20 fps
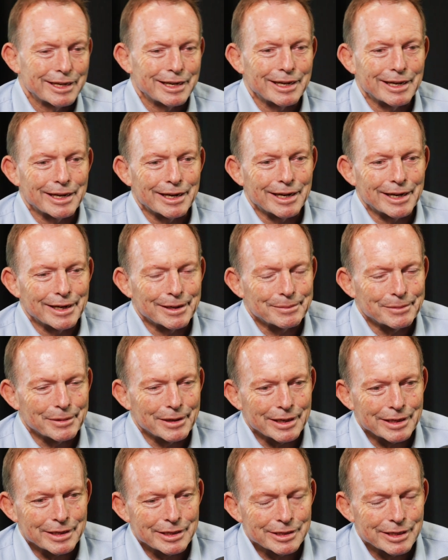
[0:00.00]

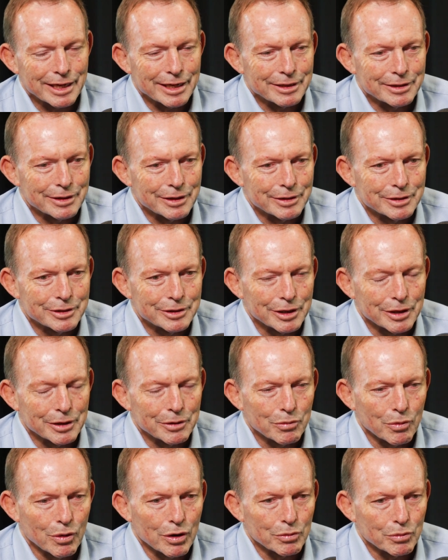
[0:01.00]
and said that
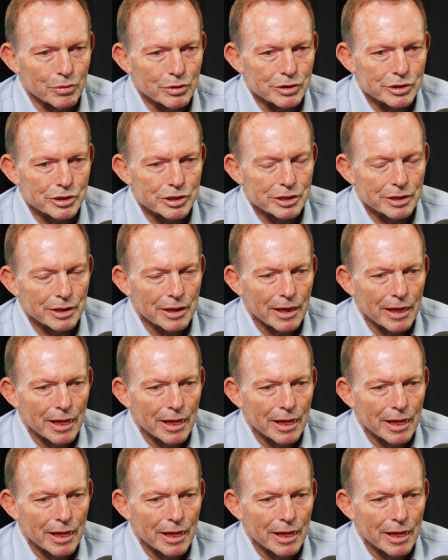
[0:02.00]
what was